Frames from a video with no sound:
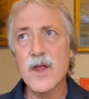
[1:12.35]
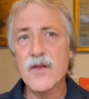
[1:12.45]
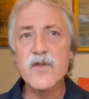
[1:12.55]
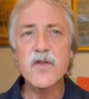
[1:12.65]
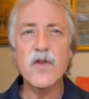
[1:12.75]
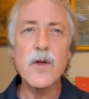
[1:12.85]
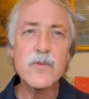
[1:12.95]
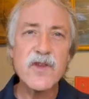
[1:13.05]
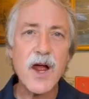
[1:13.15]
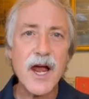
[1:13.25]

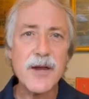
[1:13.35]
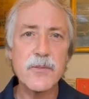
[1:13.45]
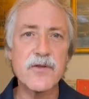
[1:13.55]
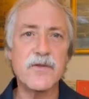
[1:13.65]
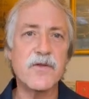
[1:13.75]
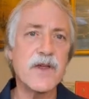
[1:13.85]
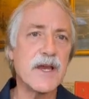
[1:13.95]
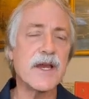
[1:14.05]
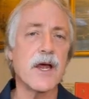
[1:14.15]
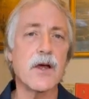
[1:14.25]
some type of
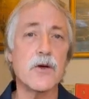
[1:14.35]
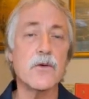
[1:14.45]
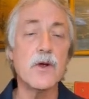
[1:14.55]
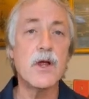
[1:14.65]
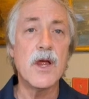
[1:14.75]
video